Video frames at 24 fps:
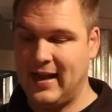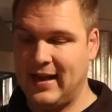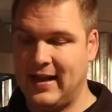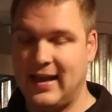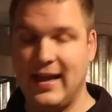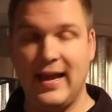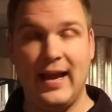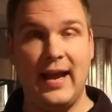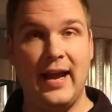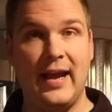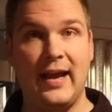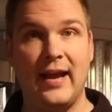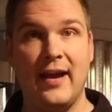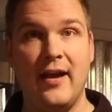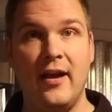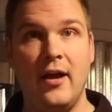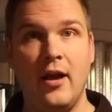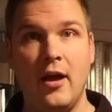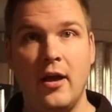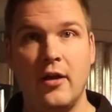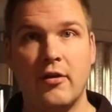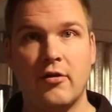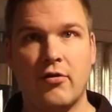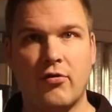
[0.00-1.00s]
King
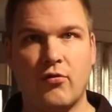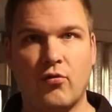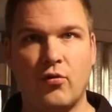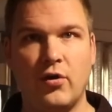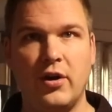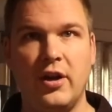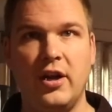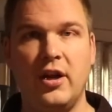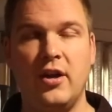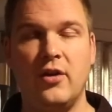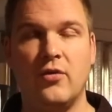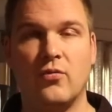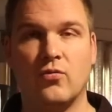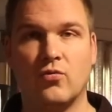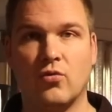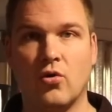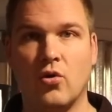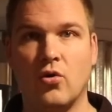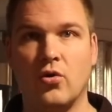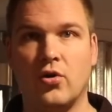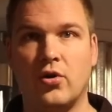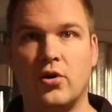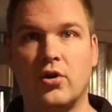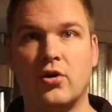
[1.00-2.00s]

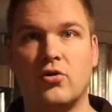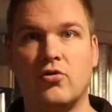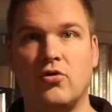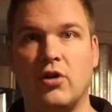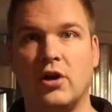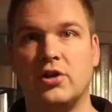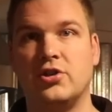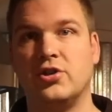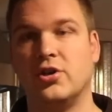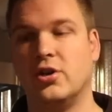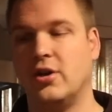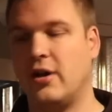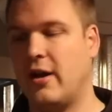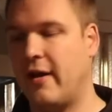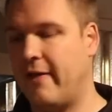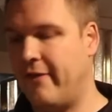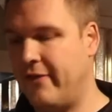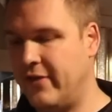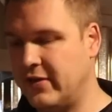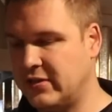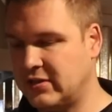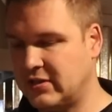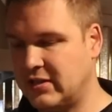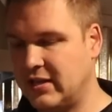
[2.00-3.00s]
3-roller crusher, and
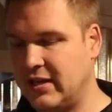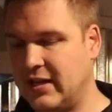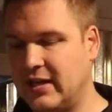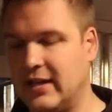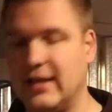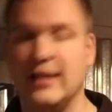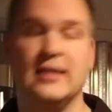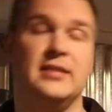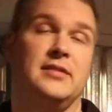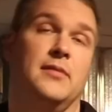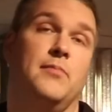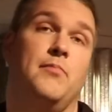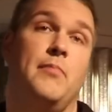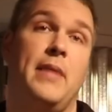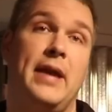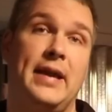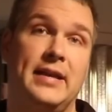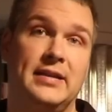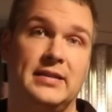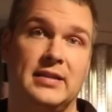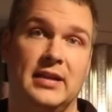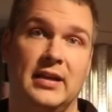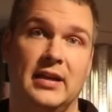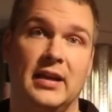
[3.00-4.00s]
this thing is
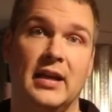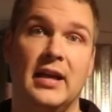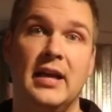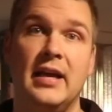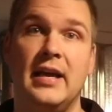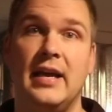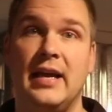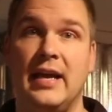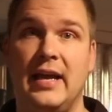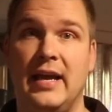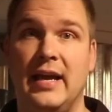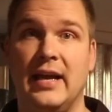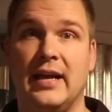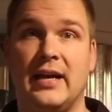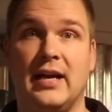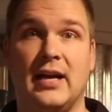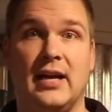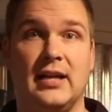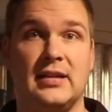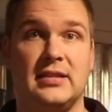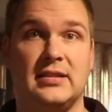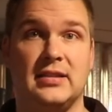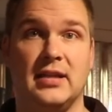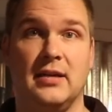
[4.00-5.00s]
amazing. It
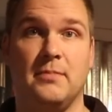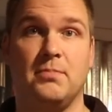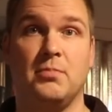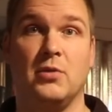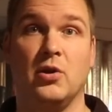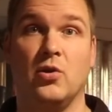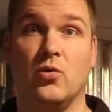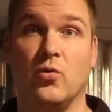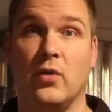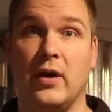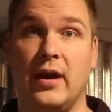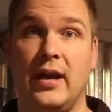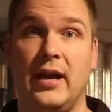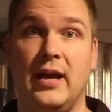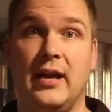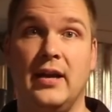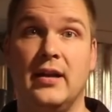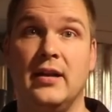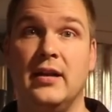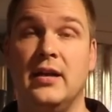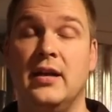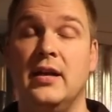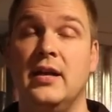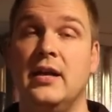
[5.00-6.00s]
cuts up the grain
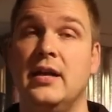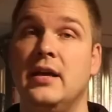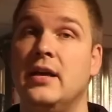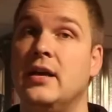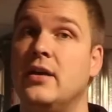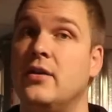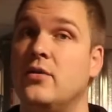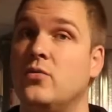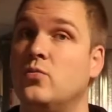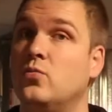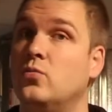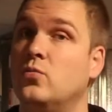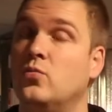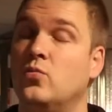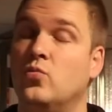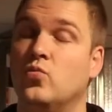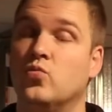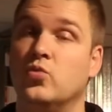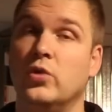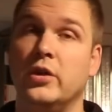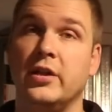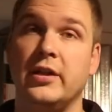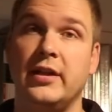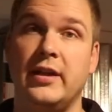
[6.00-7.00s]

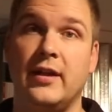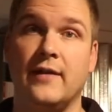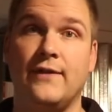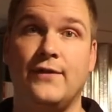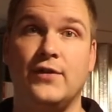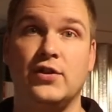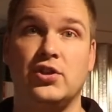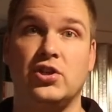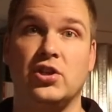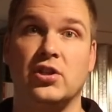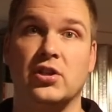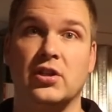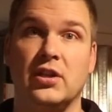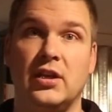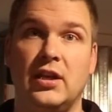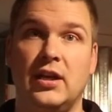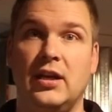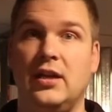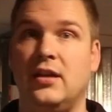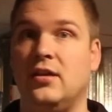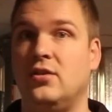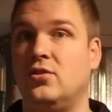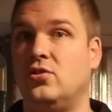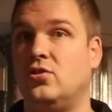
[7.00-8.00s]
really
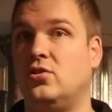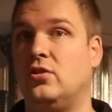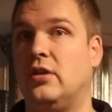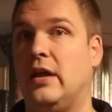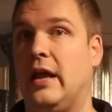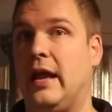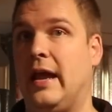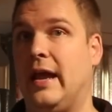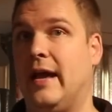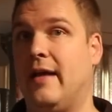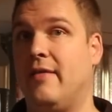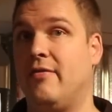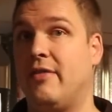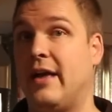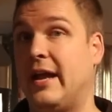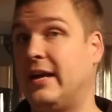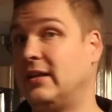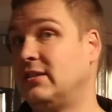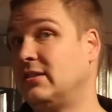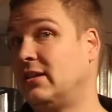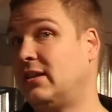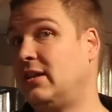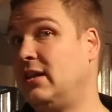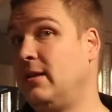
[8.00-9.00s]
efficiently, and that is
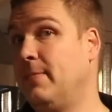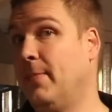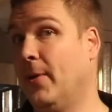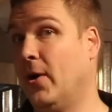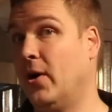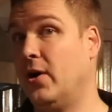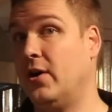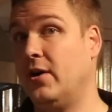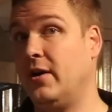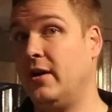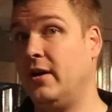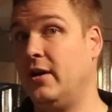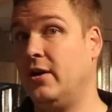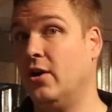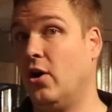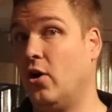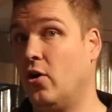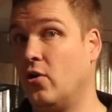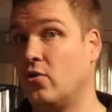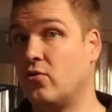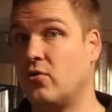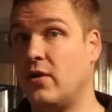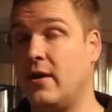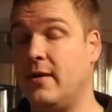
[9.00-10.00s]
a key part in
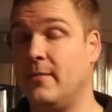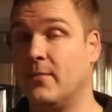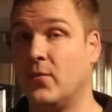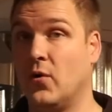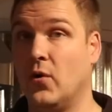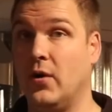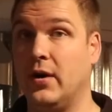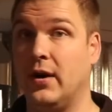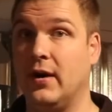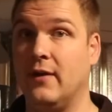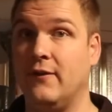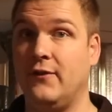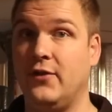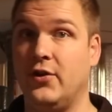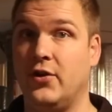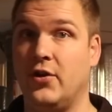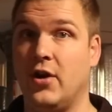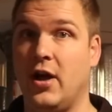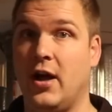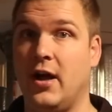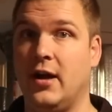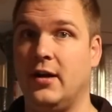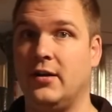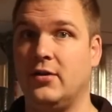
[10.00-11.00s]
all grain brewing. If you're
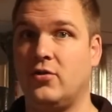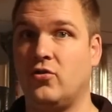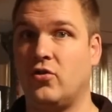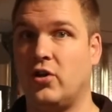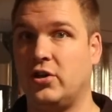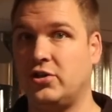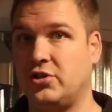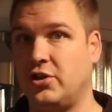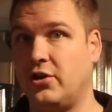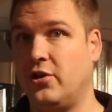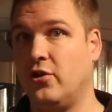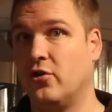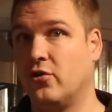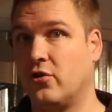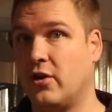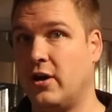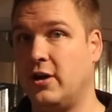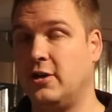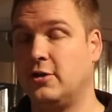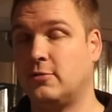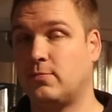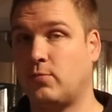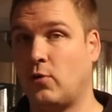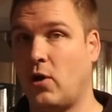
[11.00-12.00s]
not crushing your
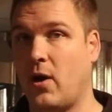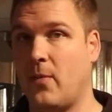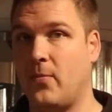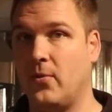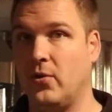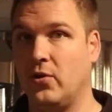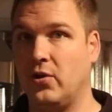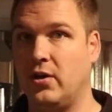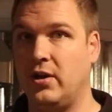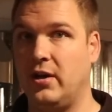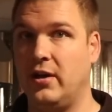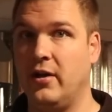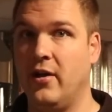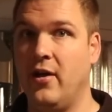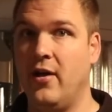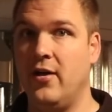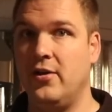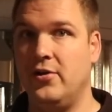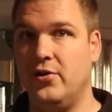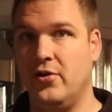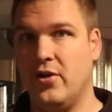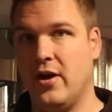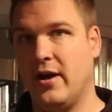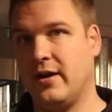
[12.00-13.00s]
grains properly,
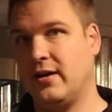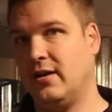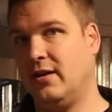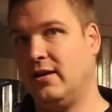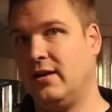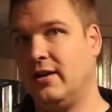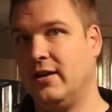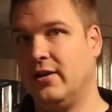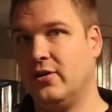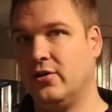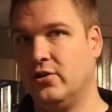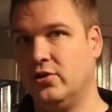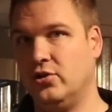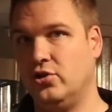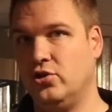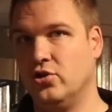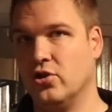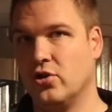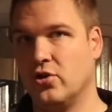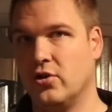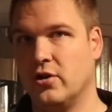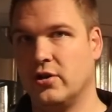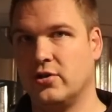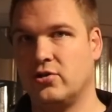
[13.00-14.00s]
you're not going to get good
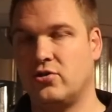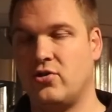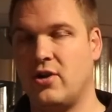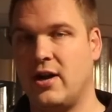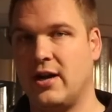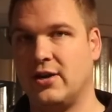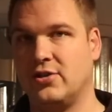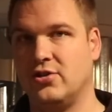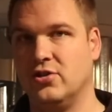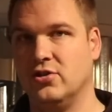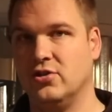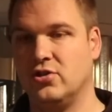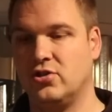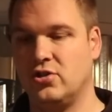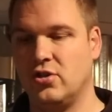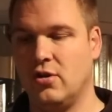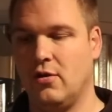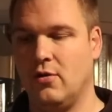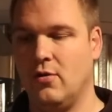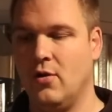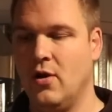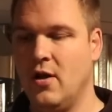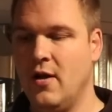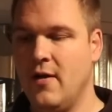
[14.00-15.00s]
sugar extraction.
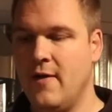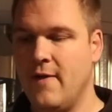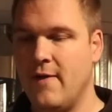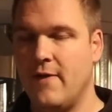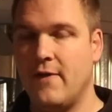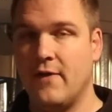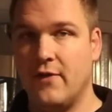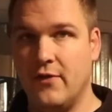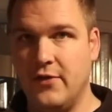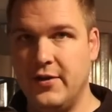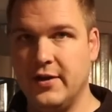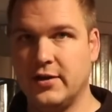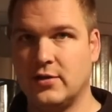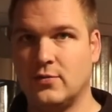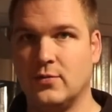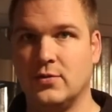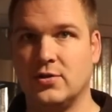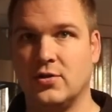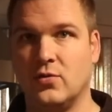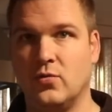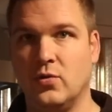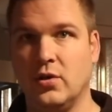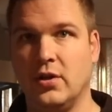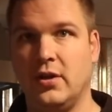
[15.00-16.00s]
So this was
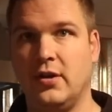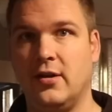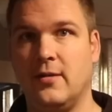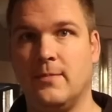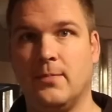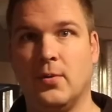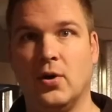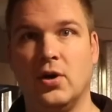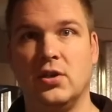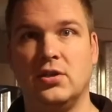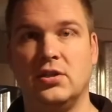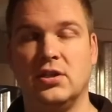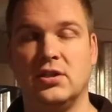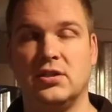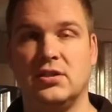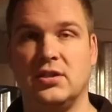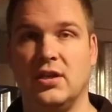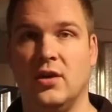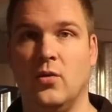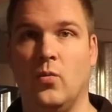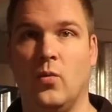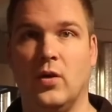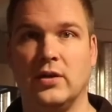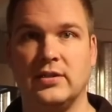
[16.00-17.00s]
a really good purchase. It
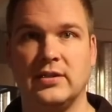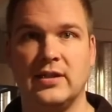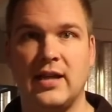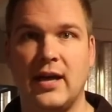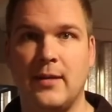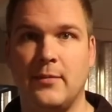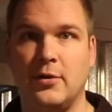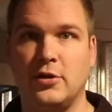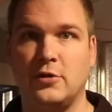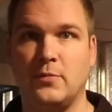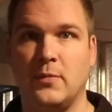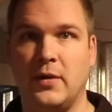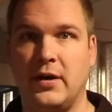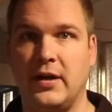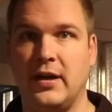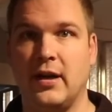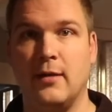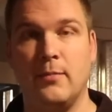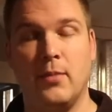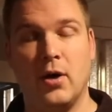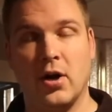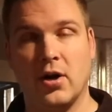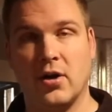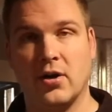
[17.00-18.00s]
wasn't that much money. I
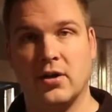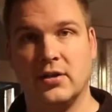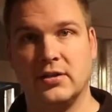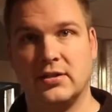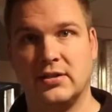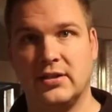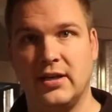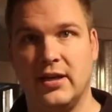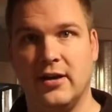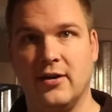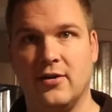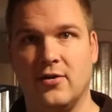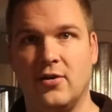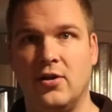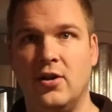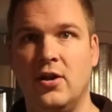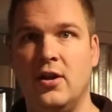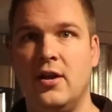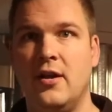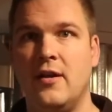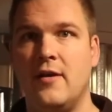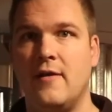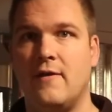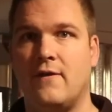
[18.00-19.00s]
bought it on sale
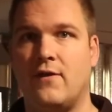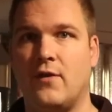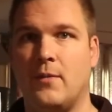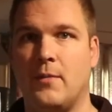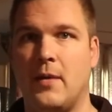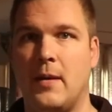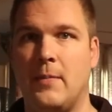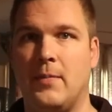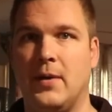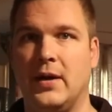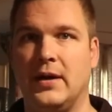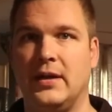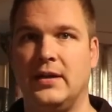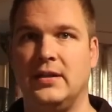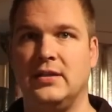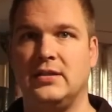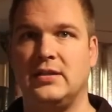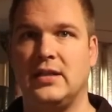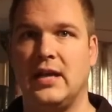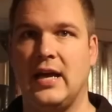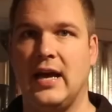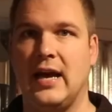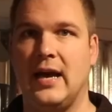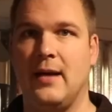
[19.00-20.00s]
from my buddies
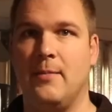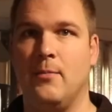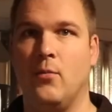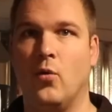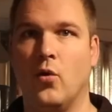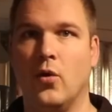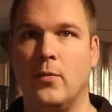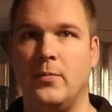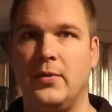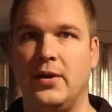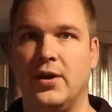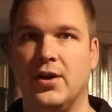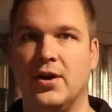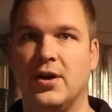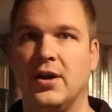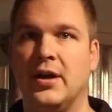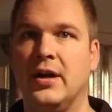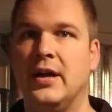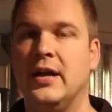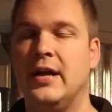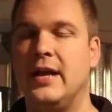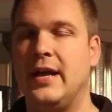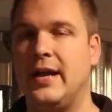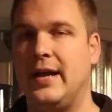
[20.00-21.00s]
at More Beer.
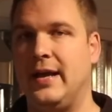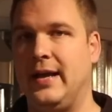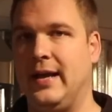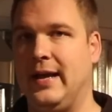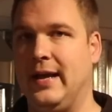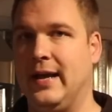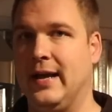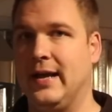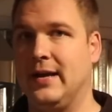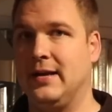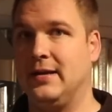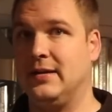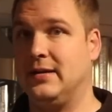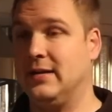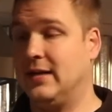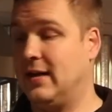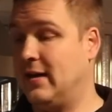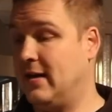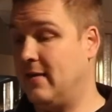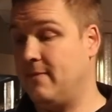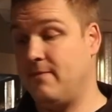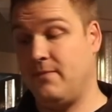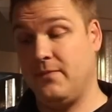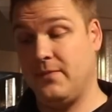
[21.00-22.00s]
And
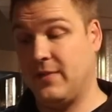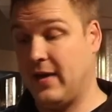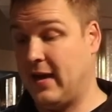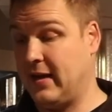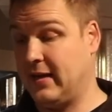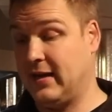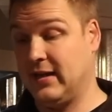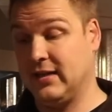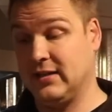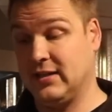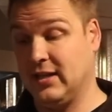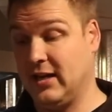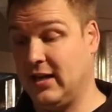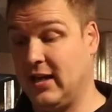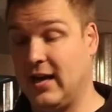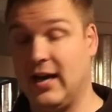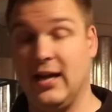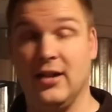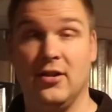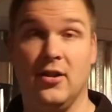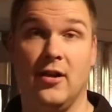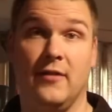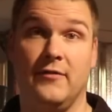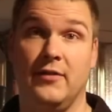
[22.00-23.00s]
I got to tell you, I
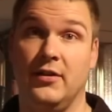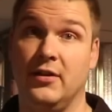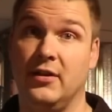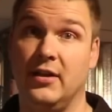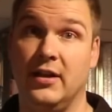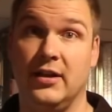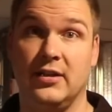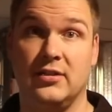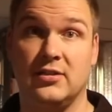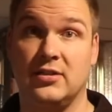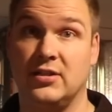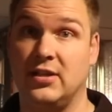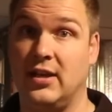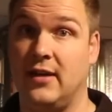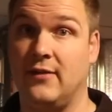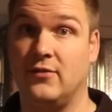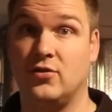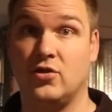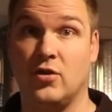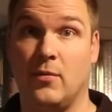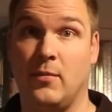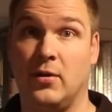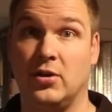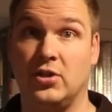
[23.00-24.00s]
love it. It saves
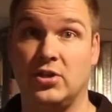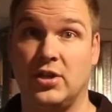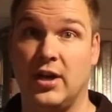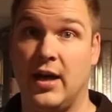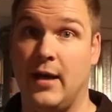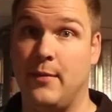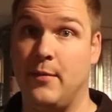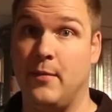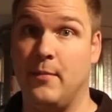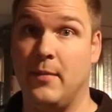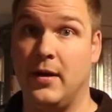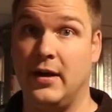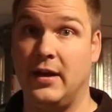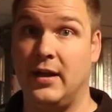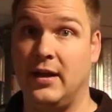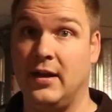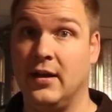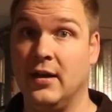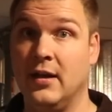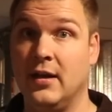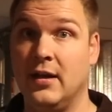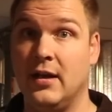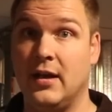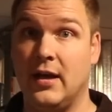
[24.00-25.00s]
so much time and money
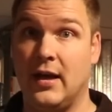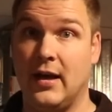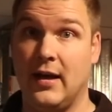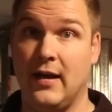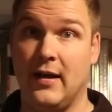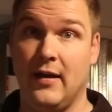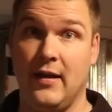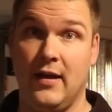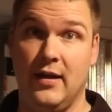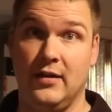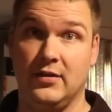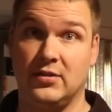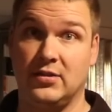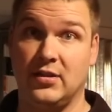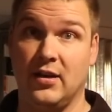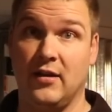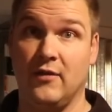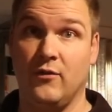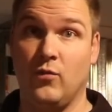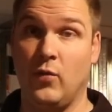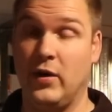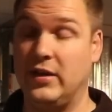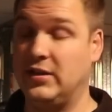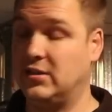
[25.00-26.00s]
instead
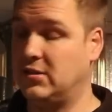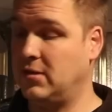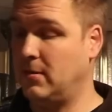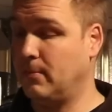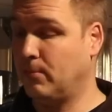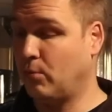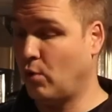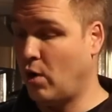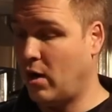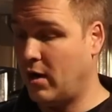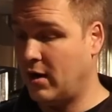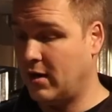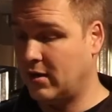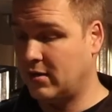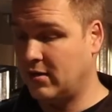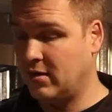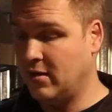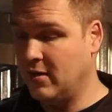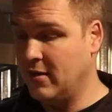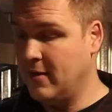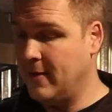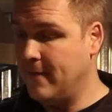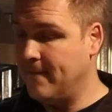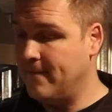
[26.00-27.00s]
of wasting product
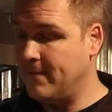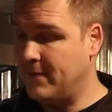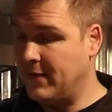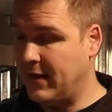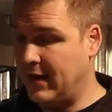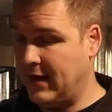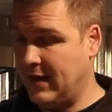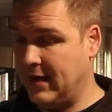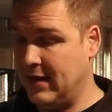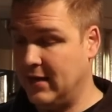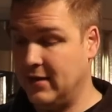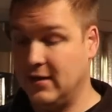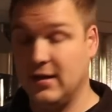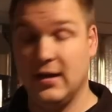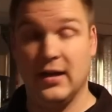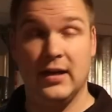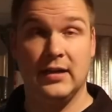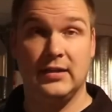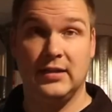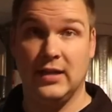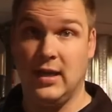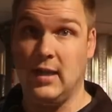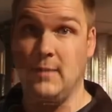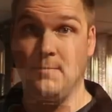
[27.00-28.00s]
and
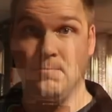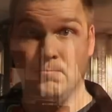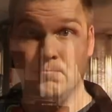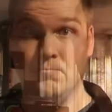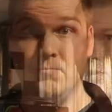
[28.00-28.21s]
time.